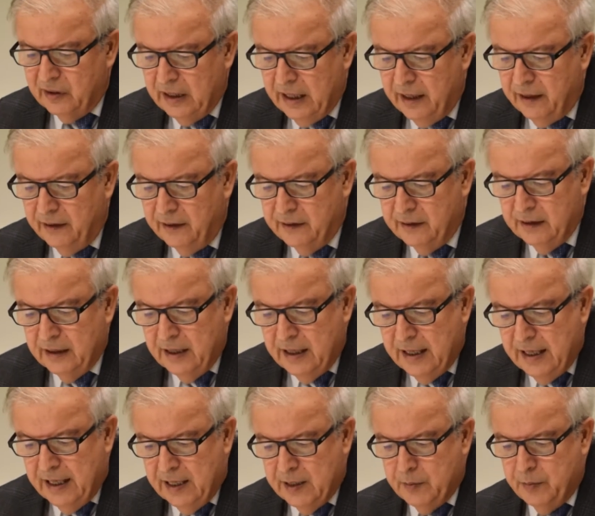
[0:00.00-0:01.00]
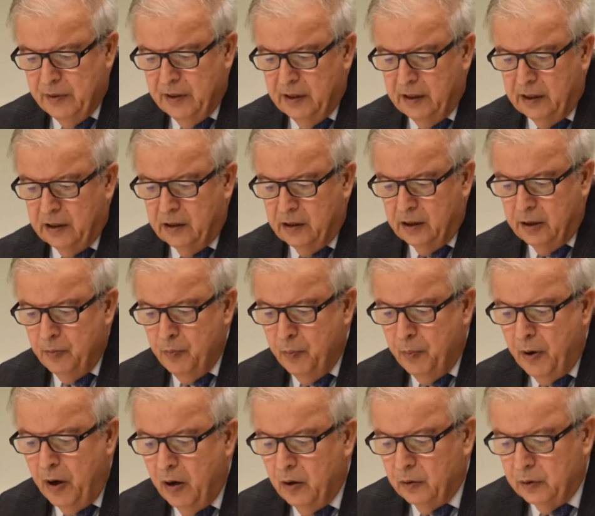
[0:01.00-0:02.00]
states, has been
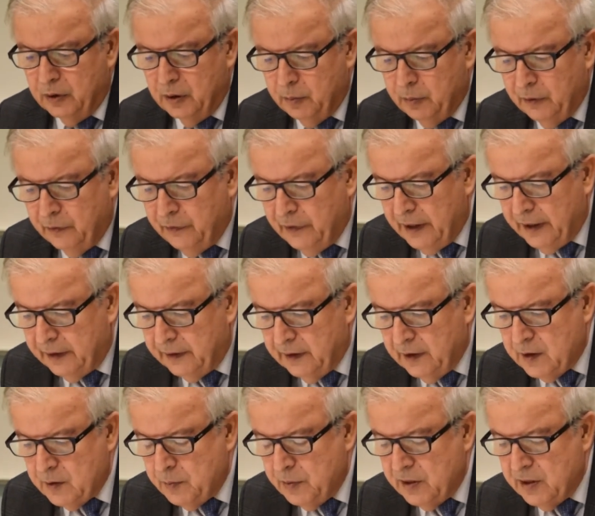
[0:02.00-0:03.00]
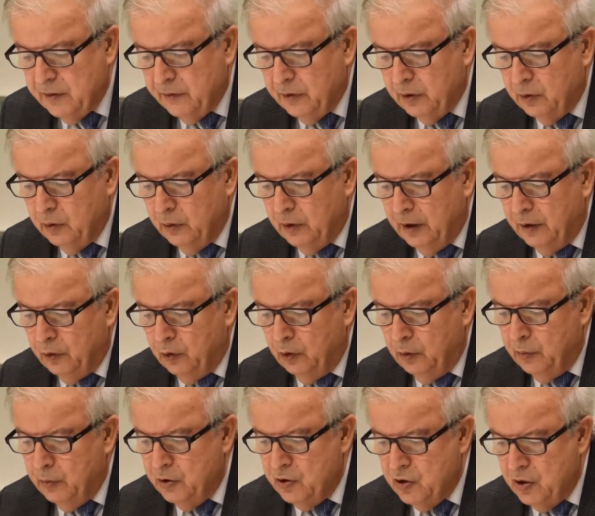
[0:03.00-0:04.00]
compounded by factors specific to
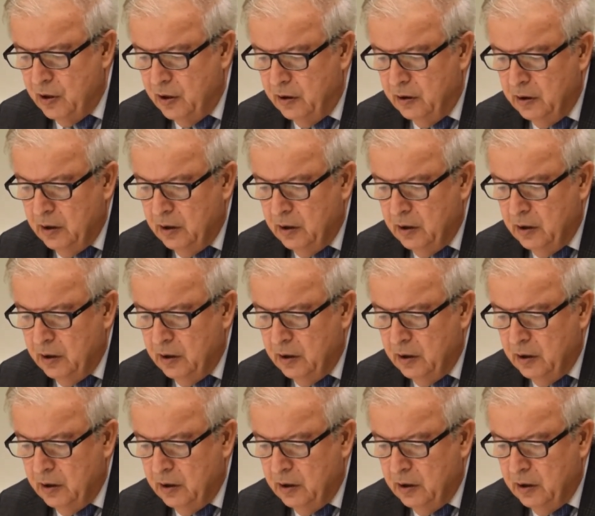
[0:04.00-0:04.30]
Azerbaijan.